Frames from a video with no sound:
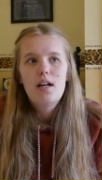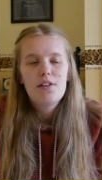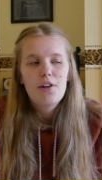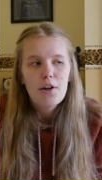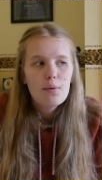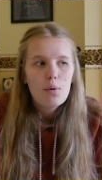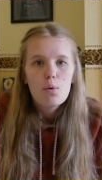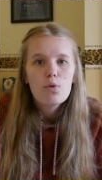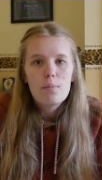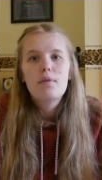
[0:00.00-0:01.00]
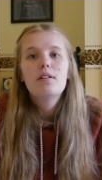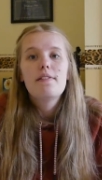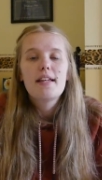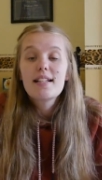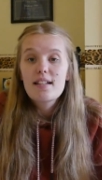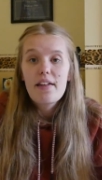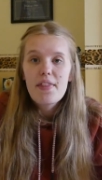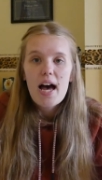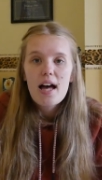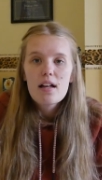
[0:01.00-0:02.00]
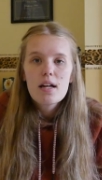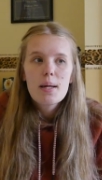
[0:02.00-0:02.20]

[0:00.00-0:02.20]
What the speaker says: I don't know, Audible and things like that.